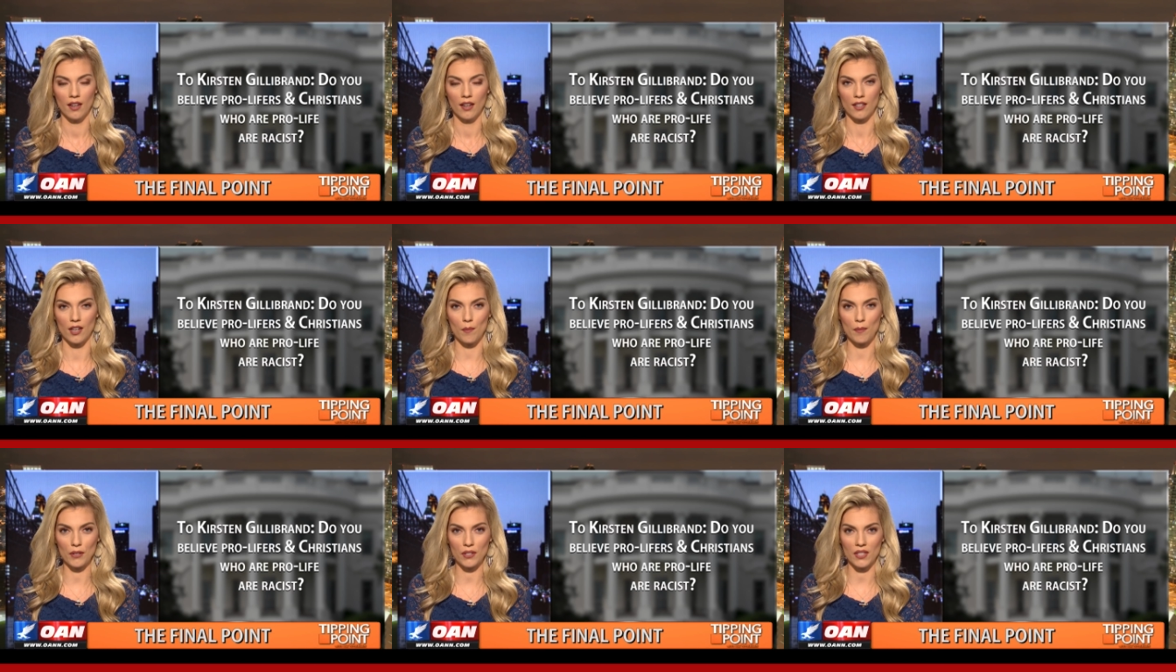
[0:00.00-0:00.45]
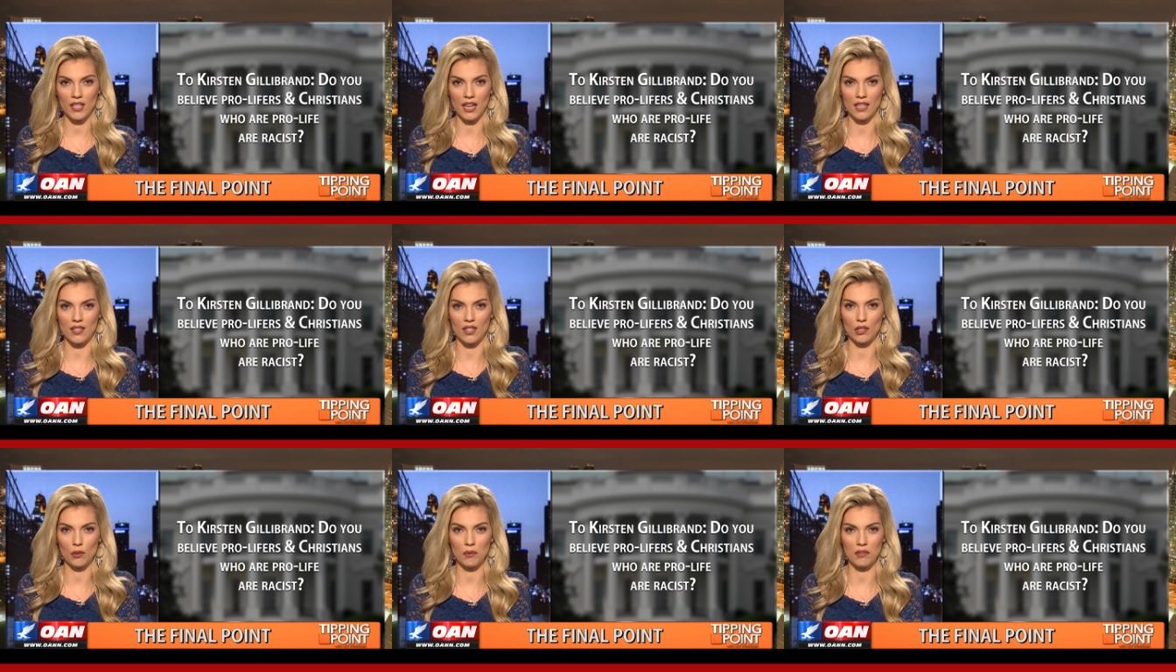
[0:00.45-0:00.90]
Number
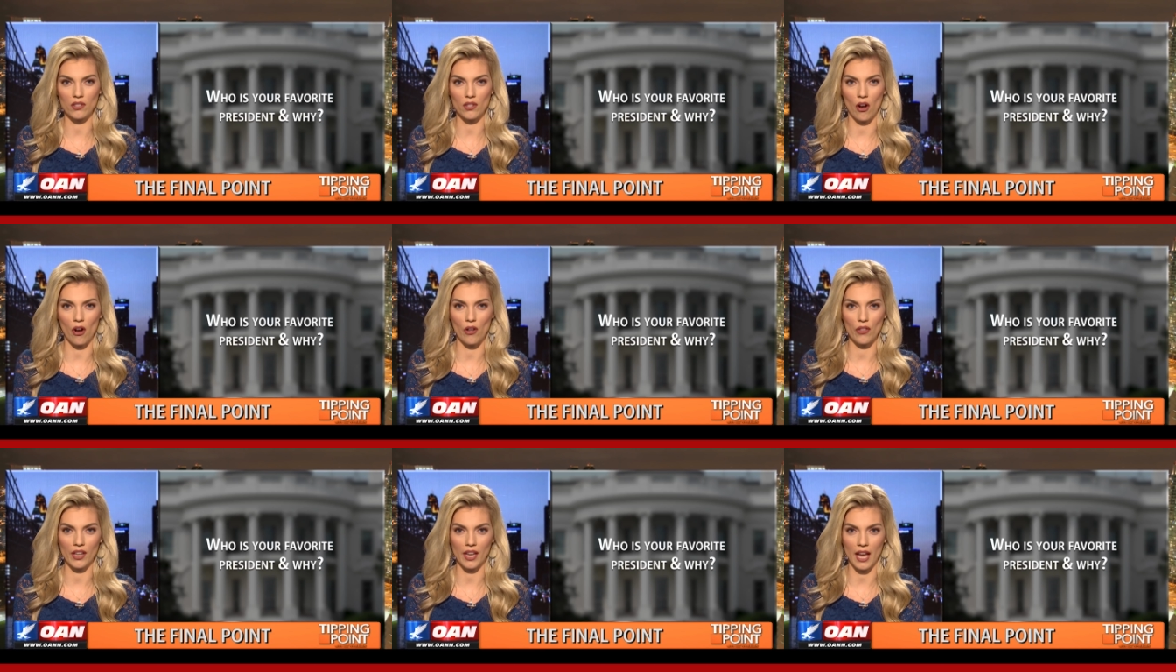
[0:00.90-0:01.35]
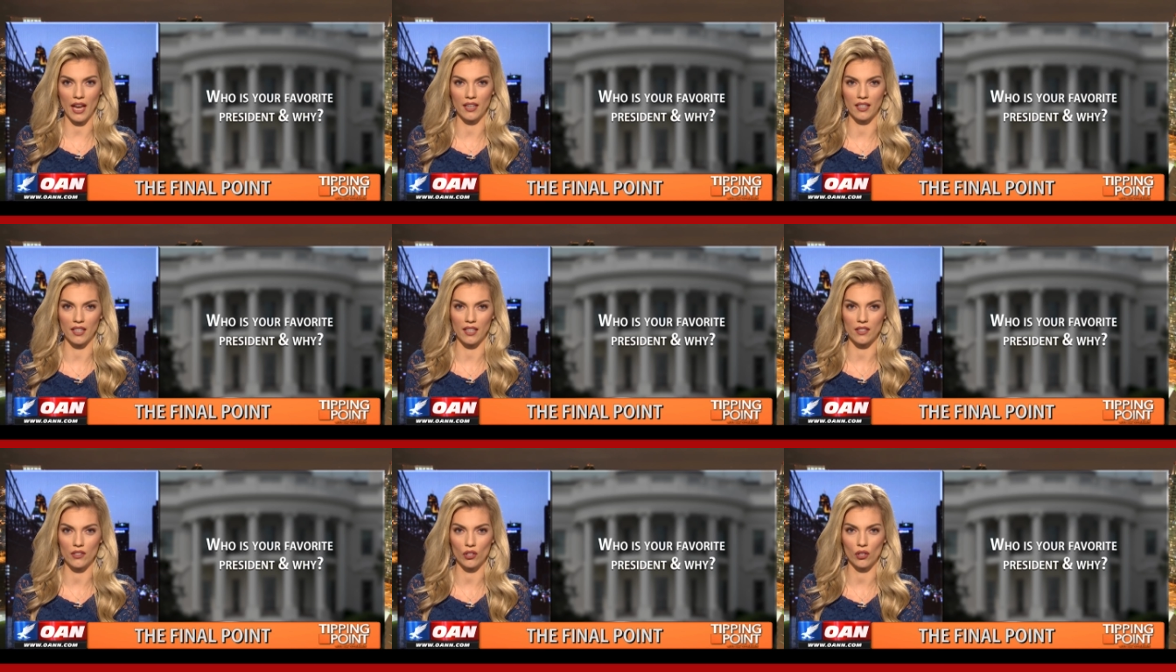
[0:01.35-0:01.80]
six, this one's to all the
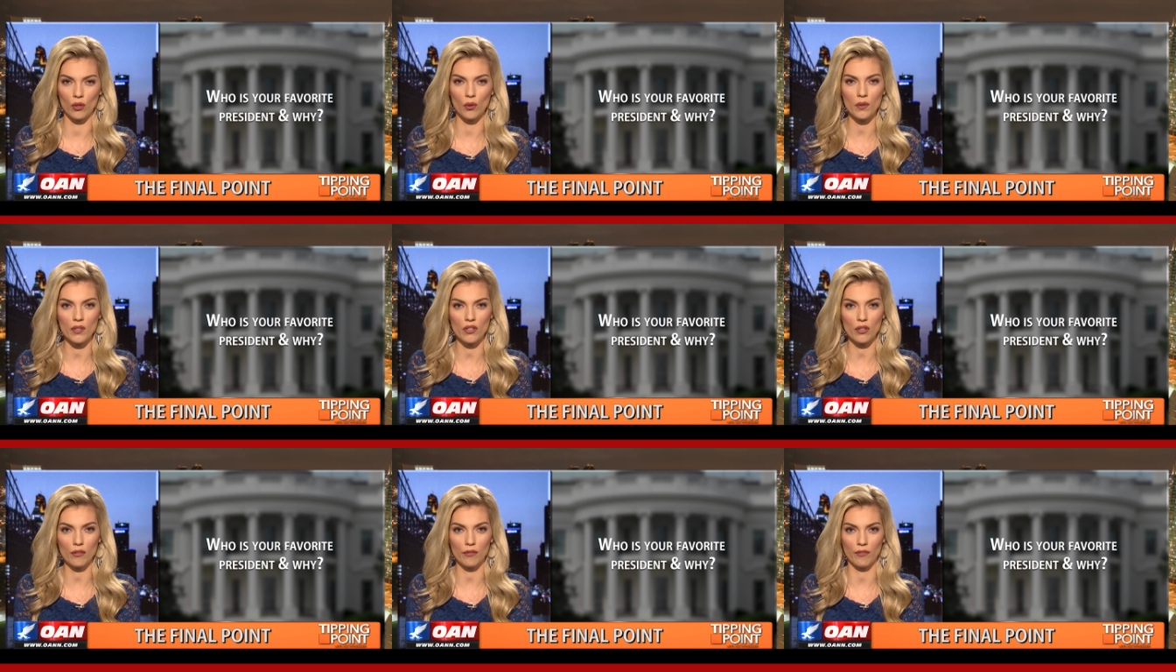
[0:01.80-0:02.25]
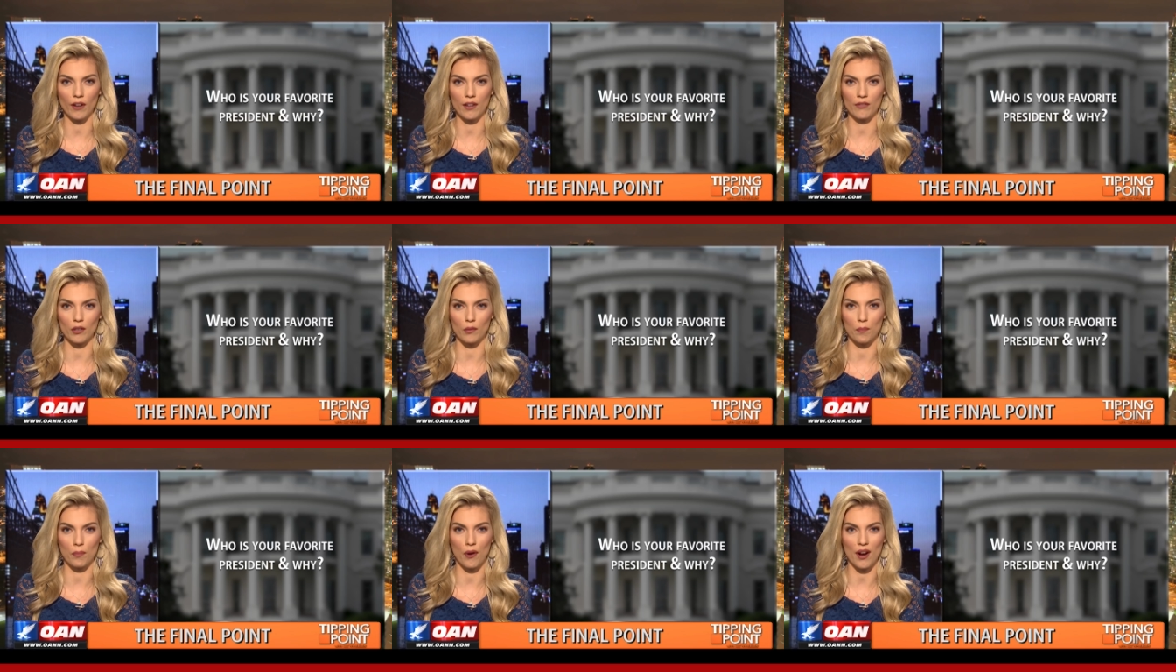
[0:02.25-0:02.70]
candidates. Who is your
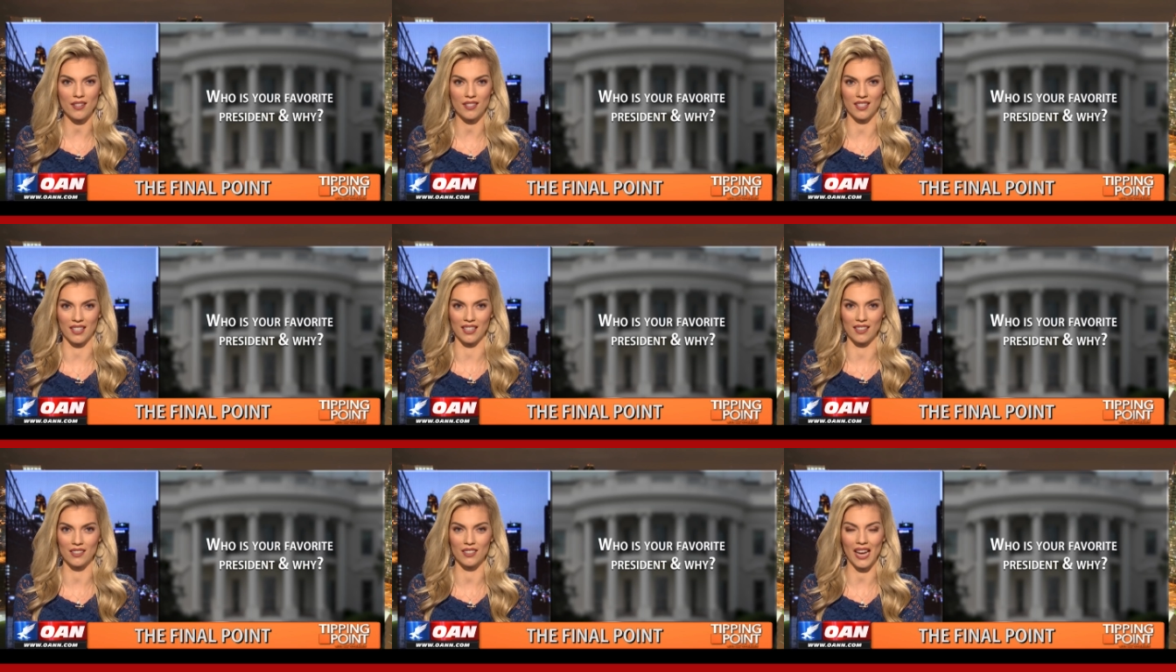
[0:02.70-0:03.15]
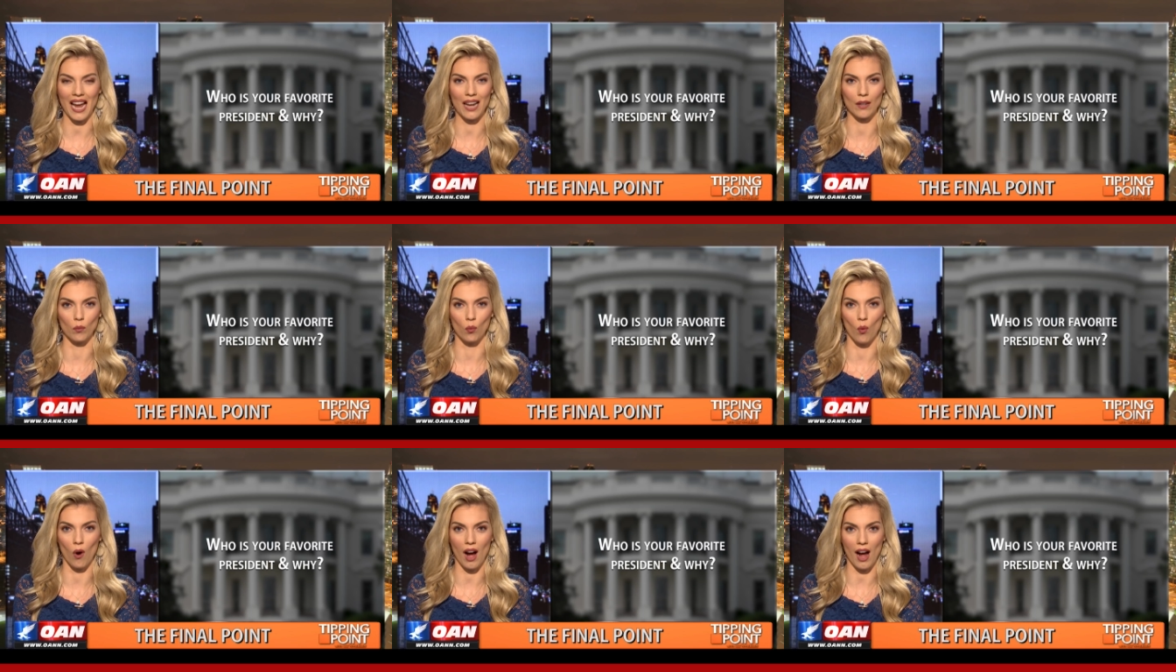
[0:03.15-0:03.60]
favorite president
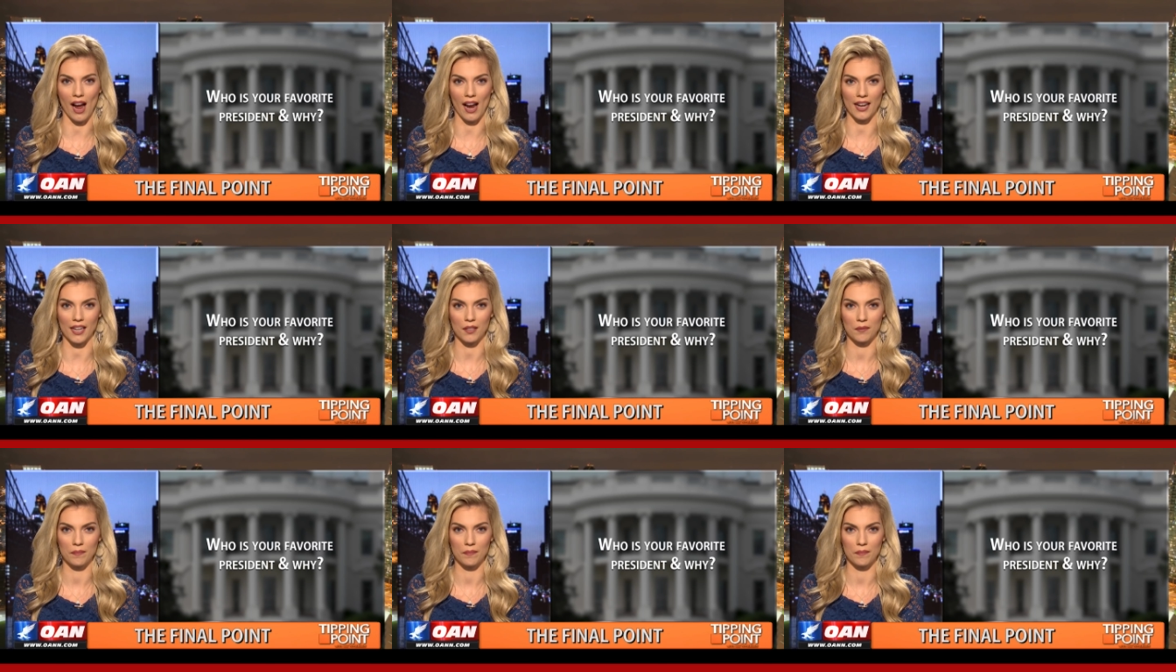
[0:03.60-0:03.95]
and why?